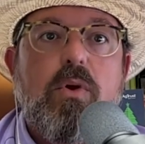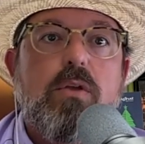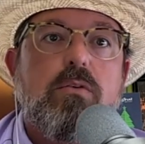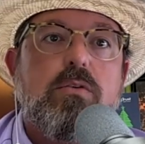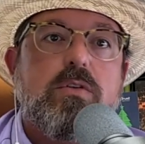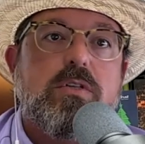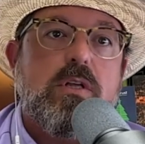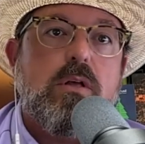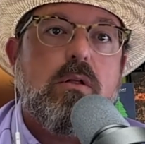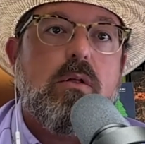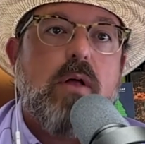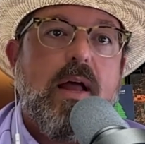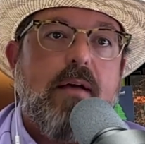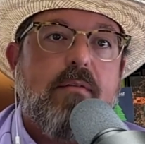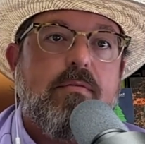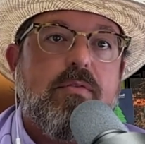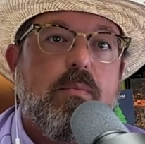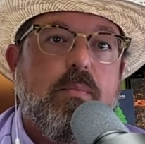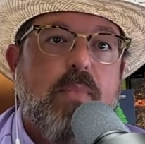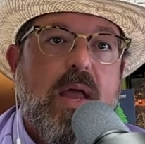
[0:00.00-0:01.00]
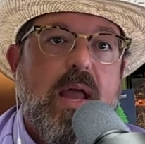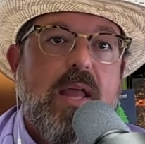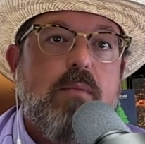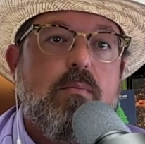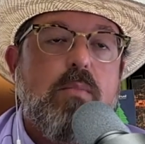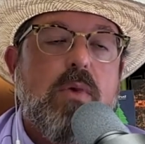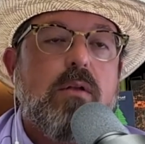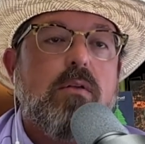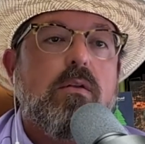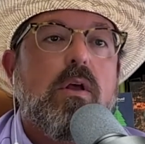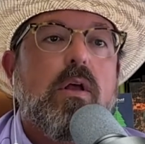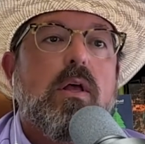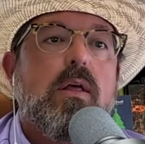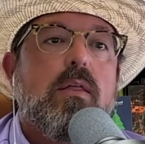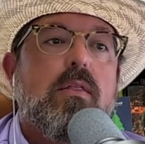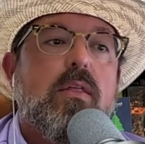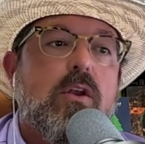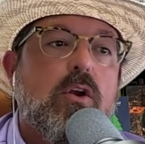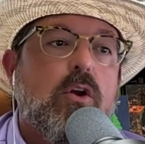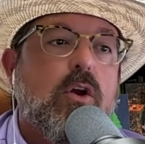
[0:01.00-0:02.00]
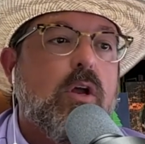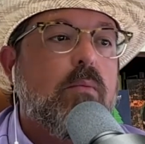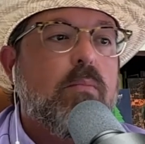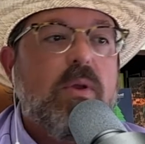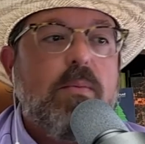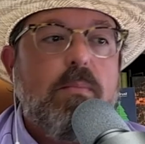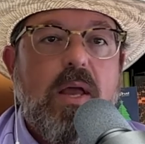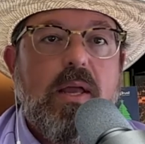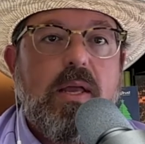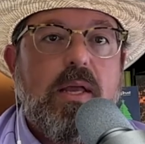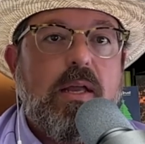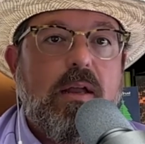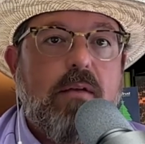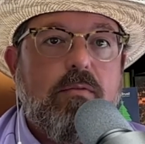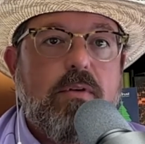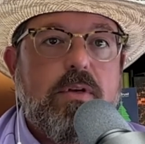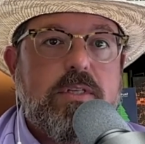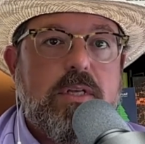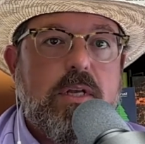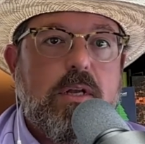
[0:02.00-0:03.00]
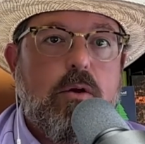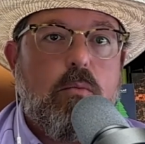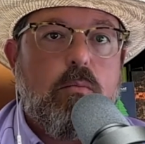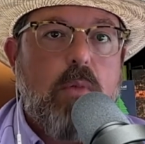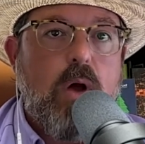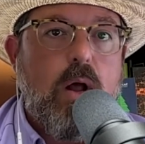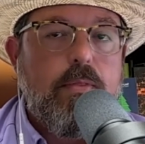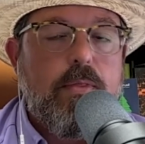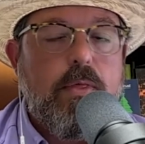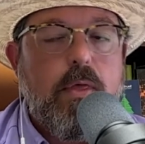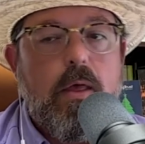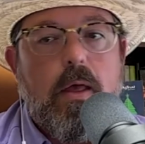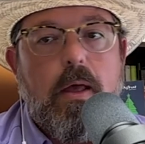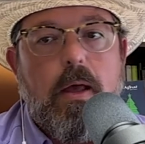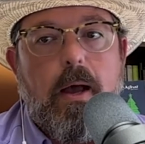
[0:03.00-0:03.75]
but you still have the payment that you're going to be making every single month,